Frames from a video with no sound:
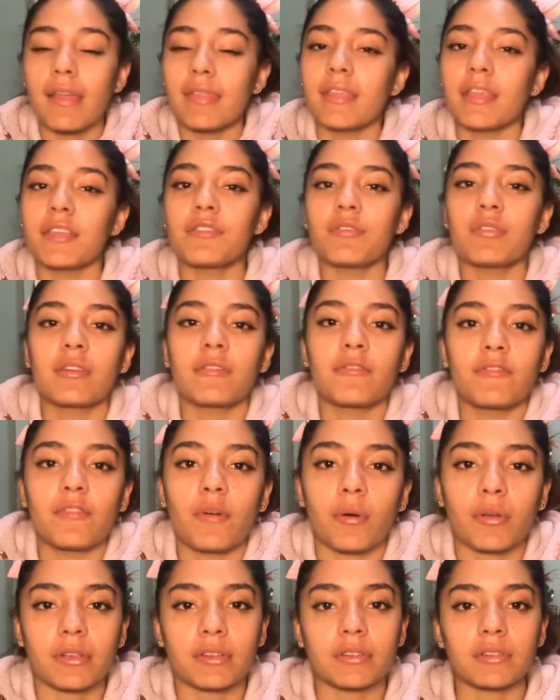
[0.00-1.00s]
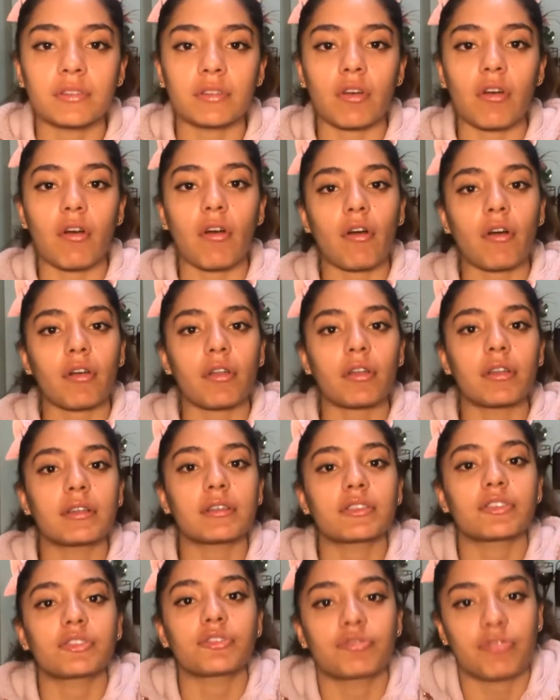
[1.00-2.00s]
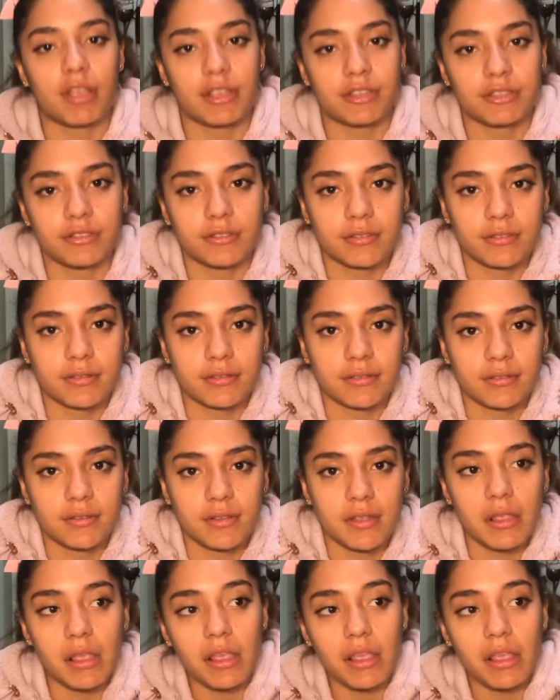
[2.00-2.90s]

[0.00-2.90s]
then you can focus on stretches.